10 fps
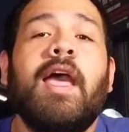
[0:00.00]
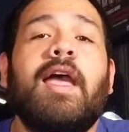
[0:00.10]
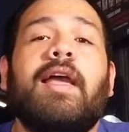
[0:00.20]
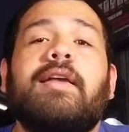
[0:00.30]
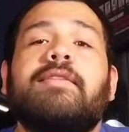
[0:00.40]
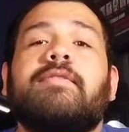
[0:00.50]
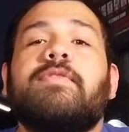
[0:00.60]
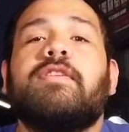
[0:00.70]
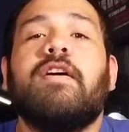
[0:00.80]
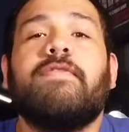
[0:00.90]
and some
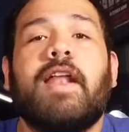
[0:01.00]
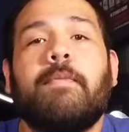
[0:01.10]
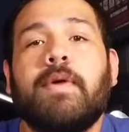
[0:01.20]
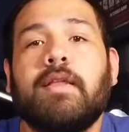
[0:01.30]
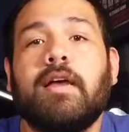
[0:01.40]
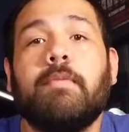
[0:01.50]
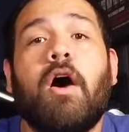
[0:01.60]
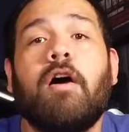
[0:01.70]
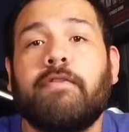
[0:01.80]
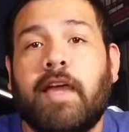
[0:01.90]
stuff that I picked up
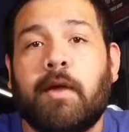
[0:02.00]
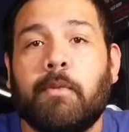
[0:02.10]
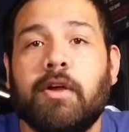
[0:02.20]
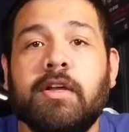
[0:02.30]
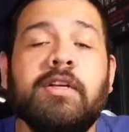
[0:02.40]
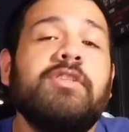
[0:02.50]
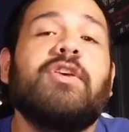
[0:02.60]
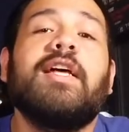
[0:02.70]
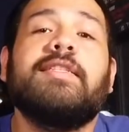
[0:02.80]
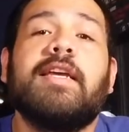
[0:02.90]
off camera. So
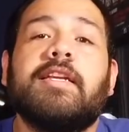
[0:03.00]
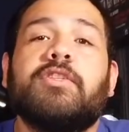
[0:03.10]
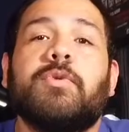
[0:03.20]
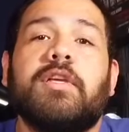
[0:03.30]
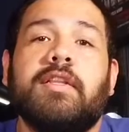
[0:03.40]
let's get into it.